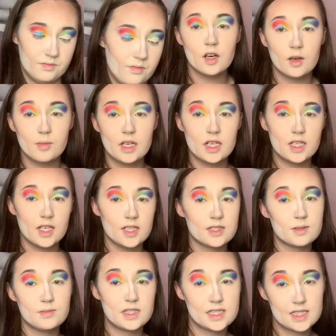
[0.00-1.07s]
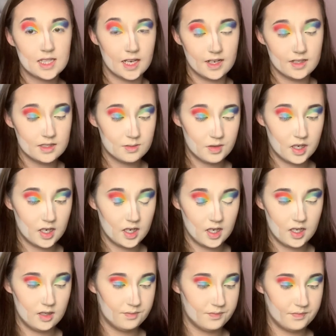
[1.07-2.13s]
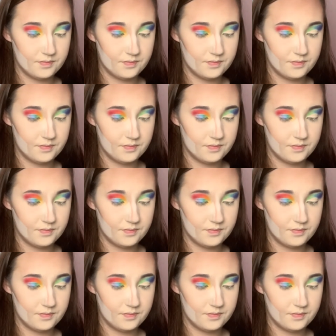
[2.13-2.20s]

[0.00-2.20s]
I'm gonna take some setting spray